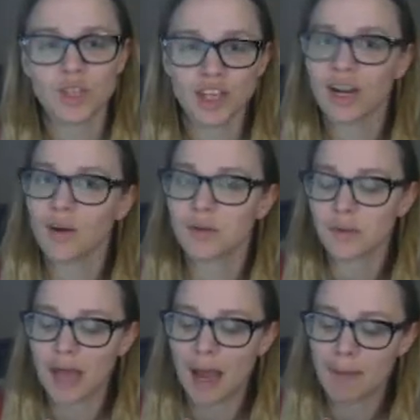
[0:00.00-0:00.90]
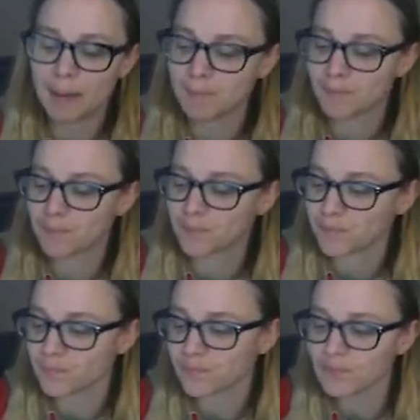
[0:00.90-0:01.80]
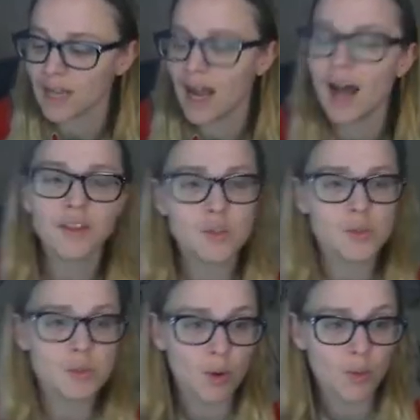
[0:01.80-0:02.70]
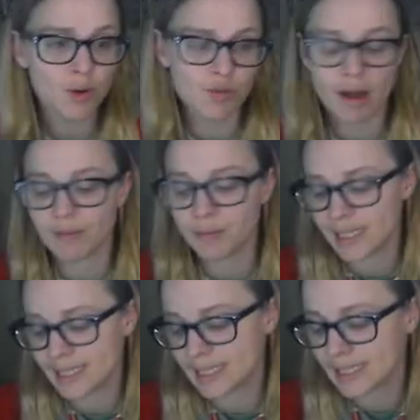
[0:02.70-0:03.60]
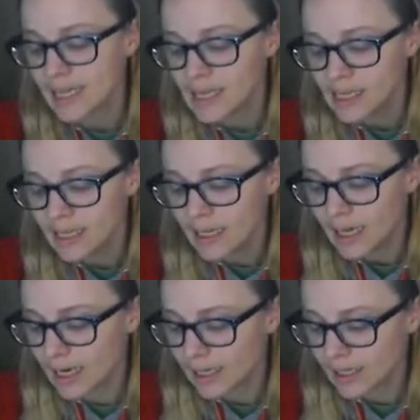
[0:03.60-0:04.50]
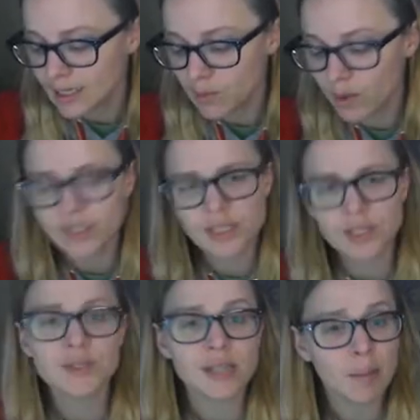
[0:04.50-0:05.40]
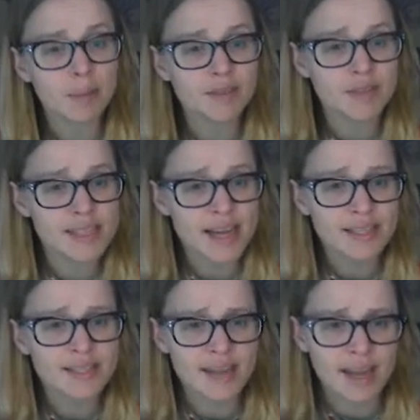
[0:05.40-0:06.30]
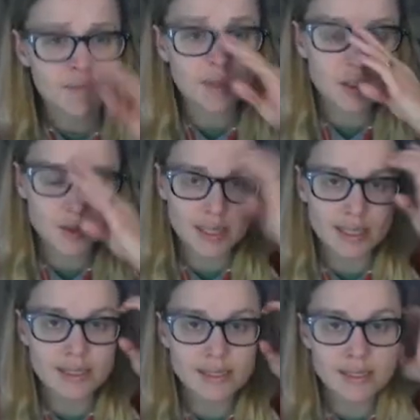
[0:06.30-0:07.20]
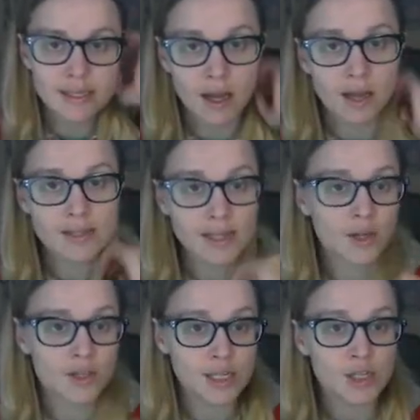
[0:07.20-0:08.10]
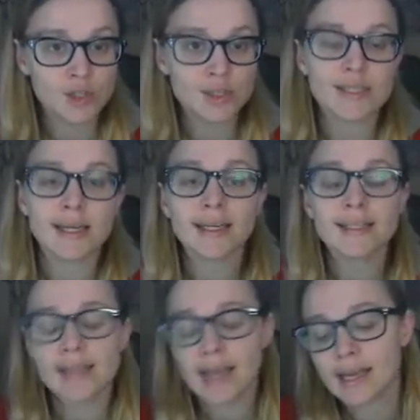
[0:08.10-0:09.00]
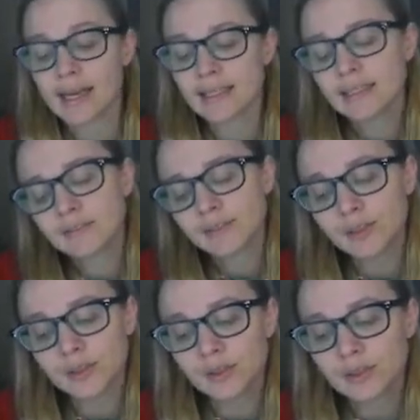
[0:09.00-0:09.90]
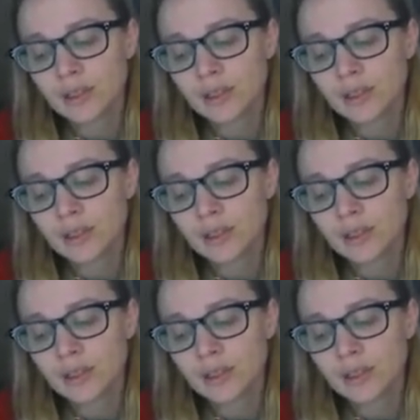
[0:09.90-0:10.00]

good. I was really happy. This was more work for FM Dixon. He wanted to use a couple of designs that I had been using as sticker and t-shirt designs, and I didn't feel